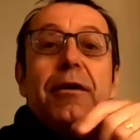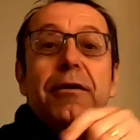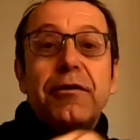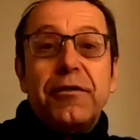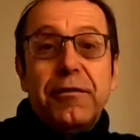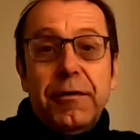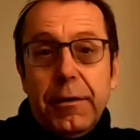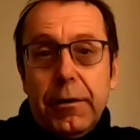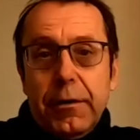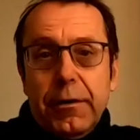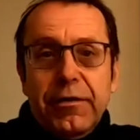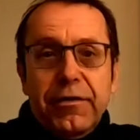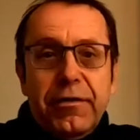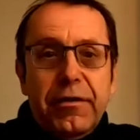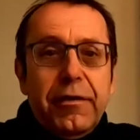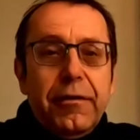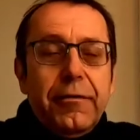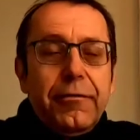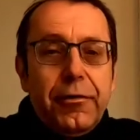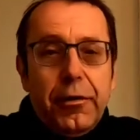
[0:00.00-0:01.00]
Sven
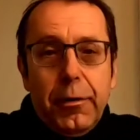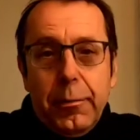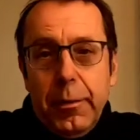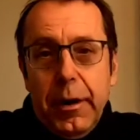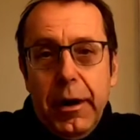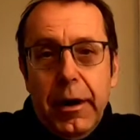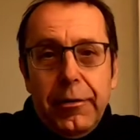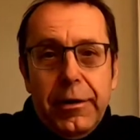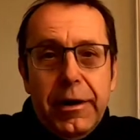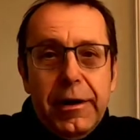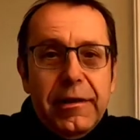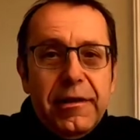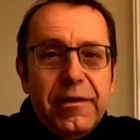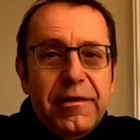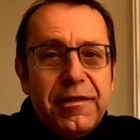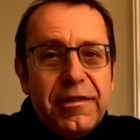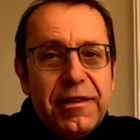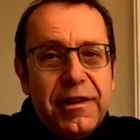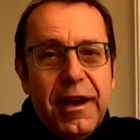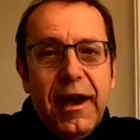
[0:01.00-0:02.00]
Arnesen from
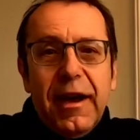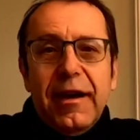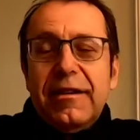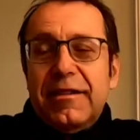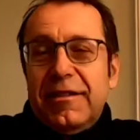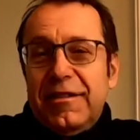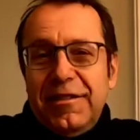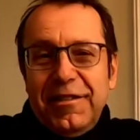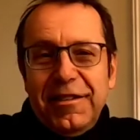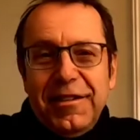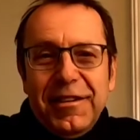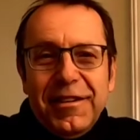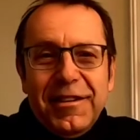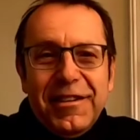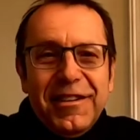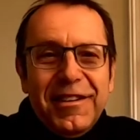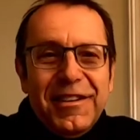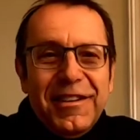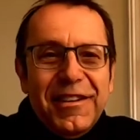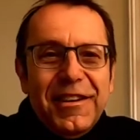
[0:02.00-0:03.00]
Realis Kites.
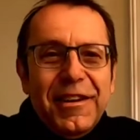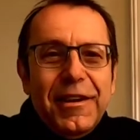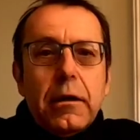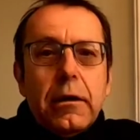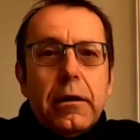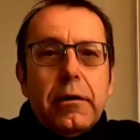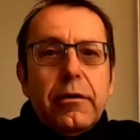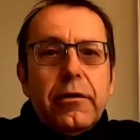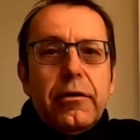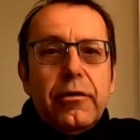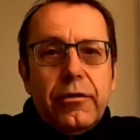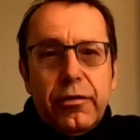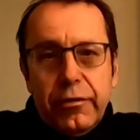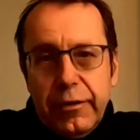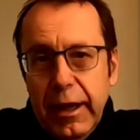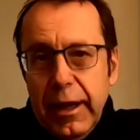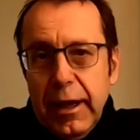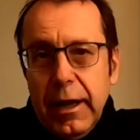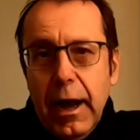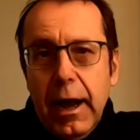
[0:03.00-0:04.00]

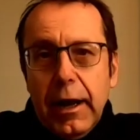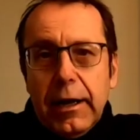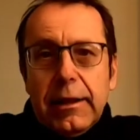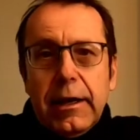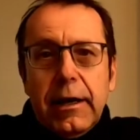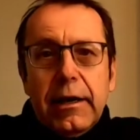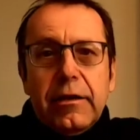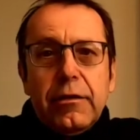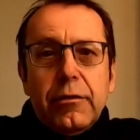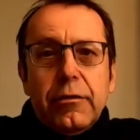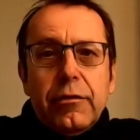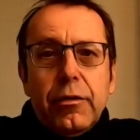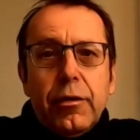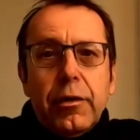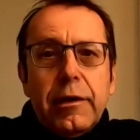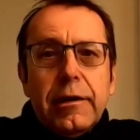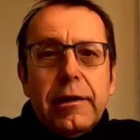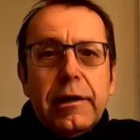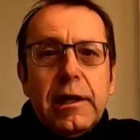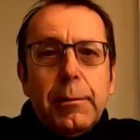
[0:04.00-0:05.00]
Today I'd like to
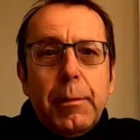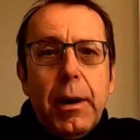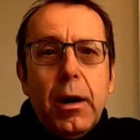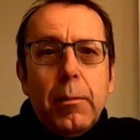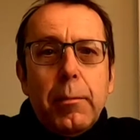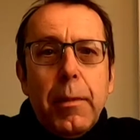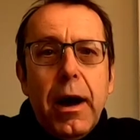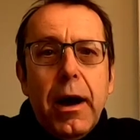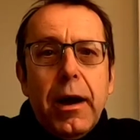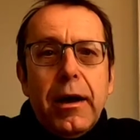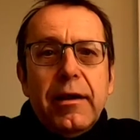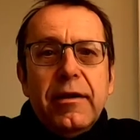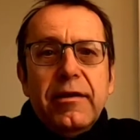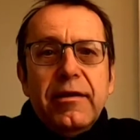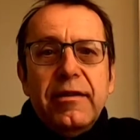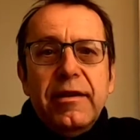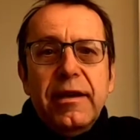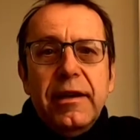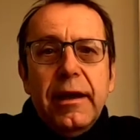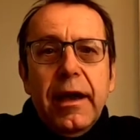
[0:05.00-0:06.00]
talk a little about my
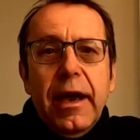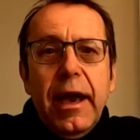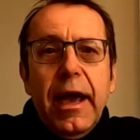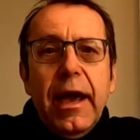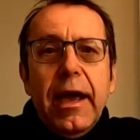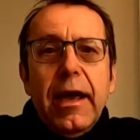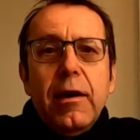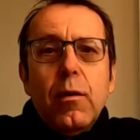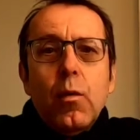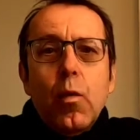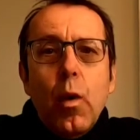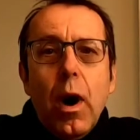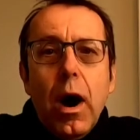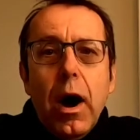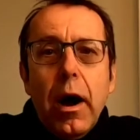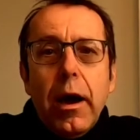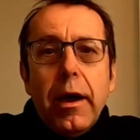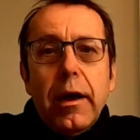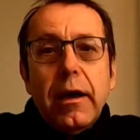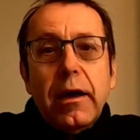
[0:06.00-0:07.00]

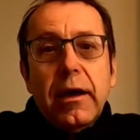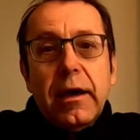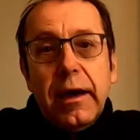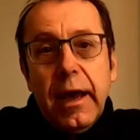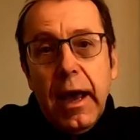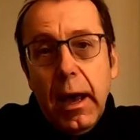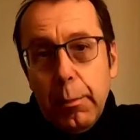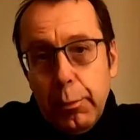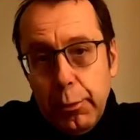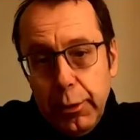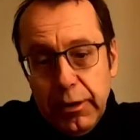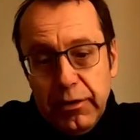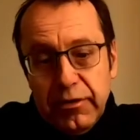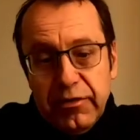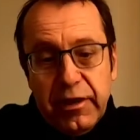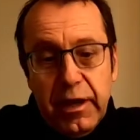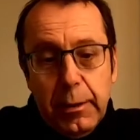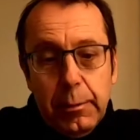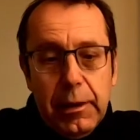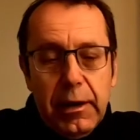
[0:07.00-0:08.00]
DIY KAP-rig
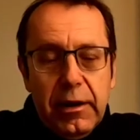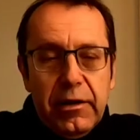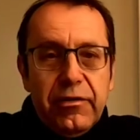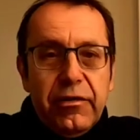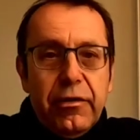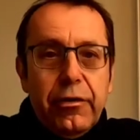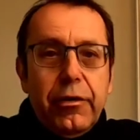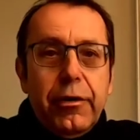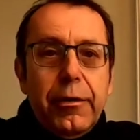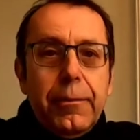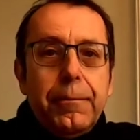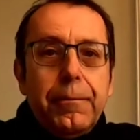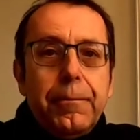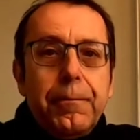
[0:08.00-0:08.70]
Stabilizer.